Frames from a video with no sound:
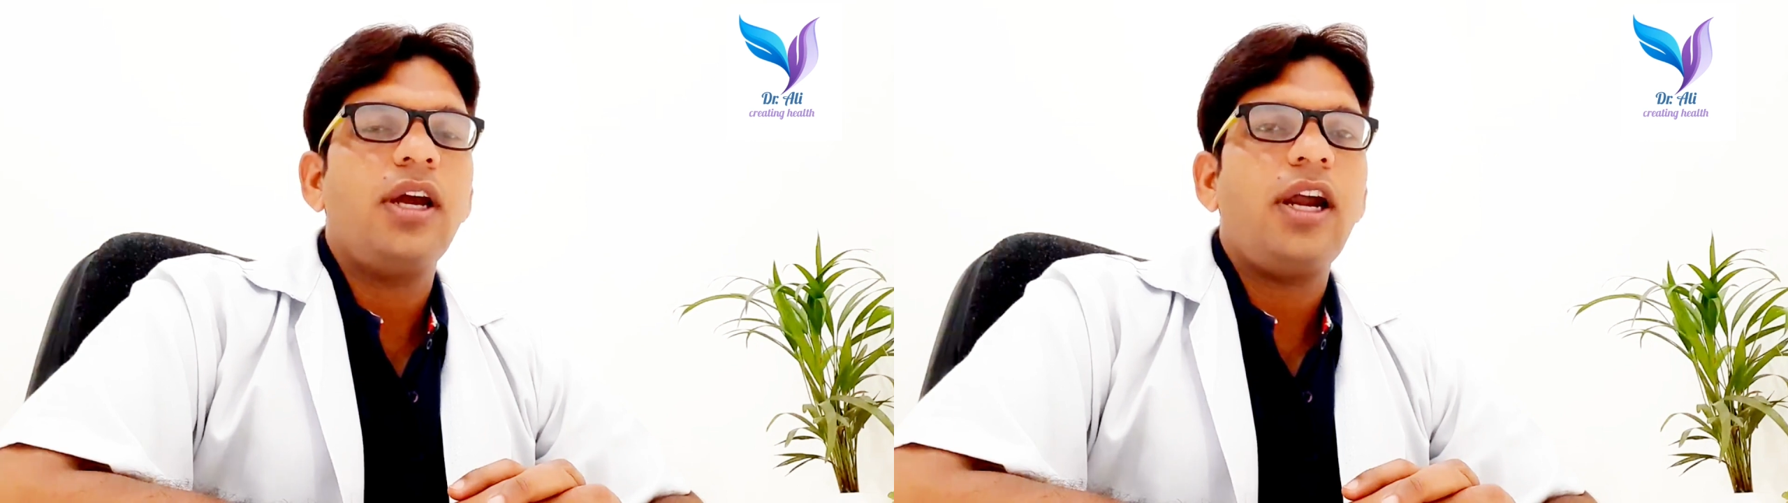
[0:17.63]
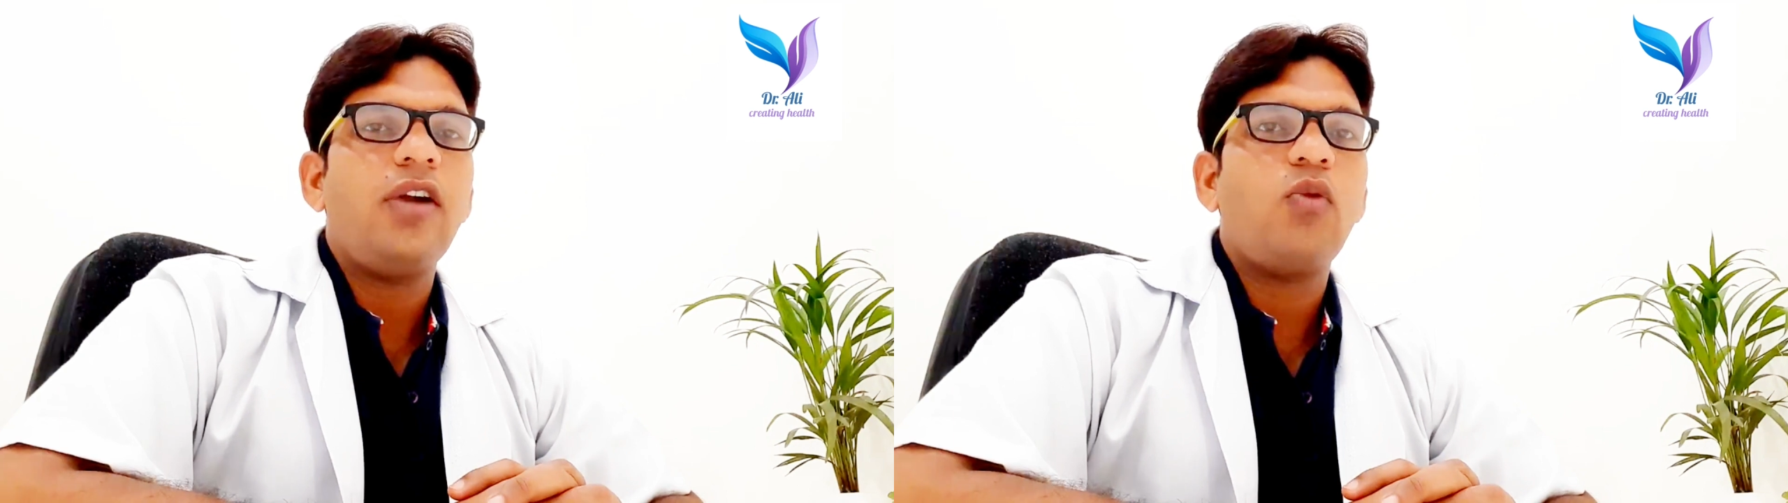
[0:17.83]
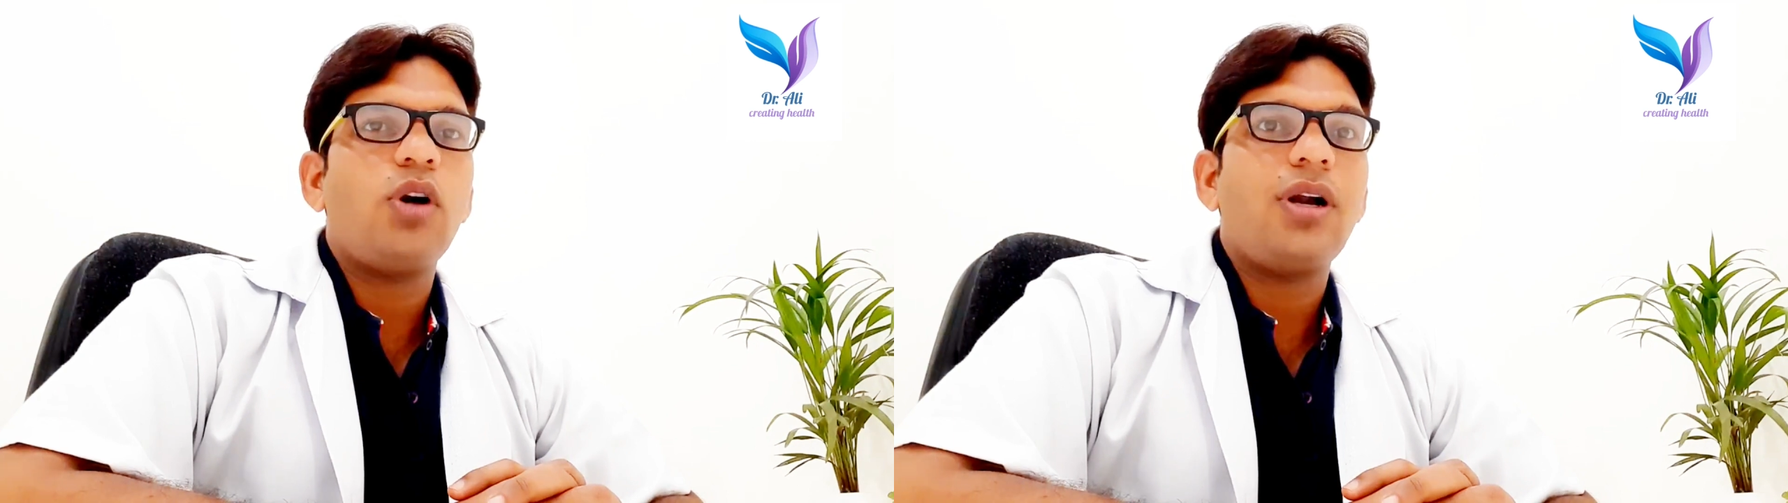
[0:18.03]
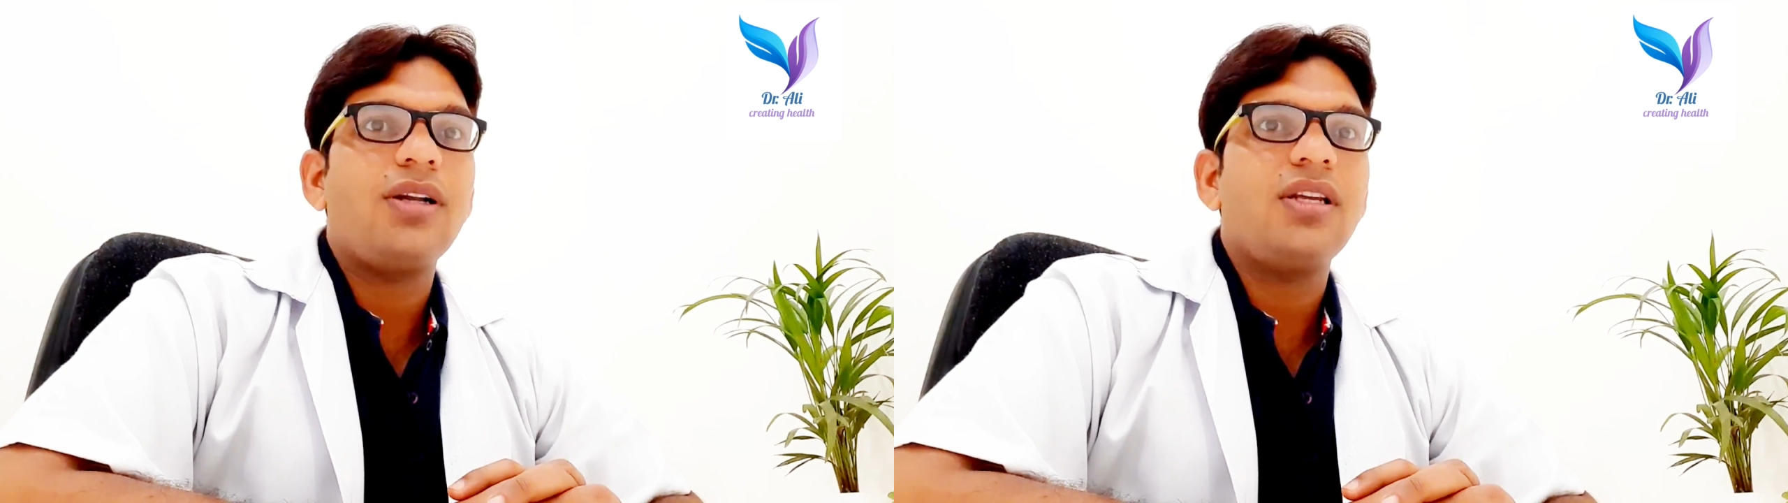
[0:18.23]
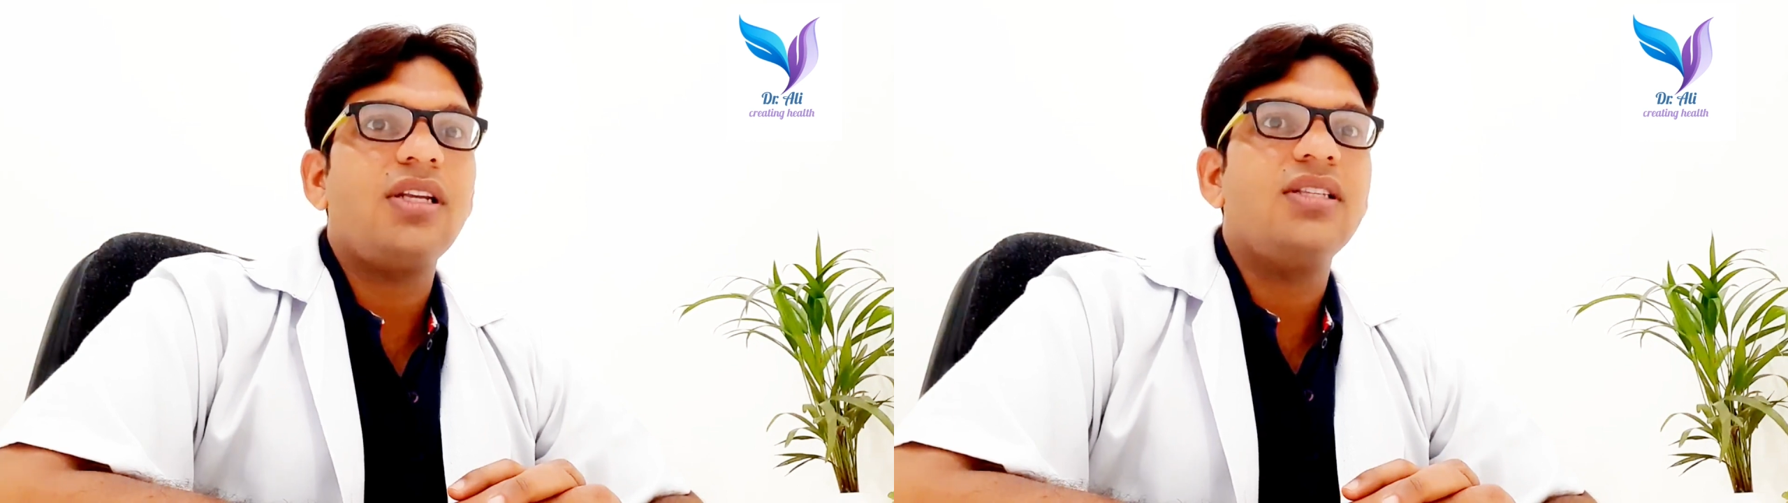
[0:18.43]
and what
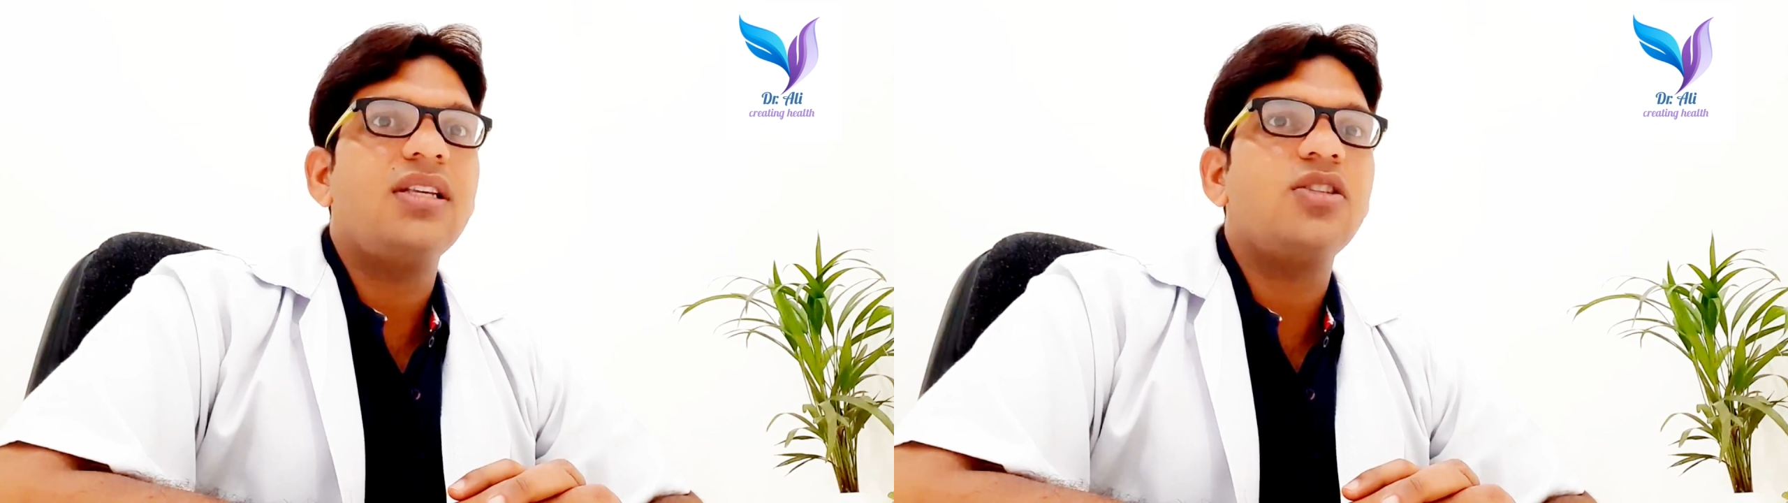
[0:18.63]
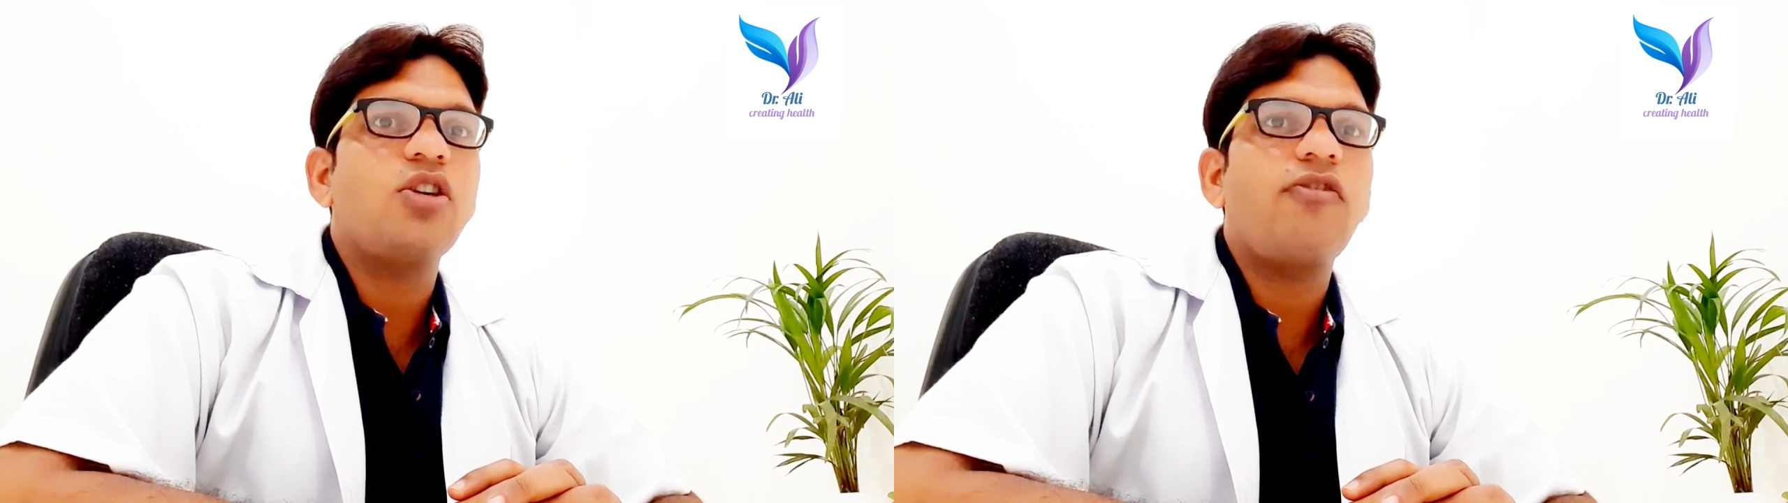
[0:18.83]
are the reasons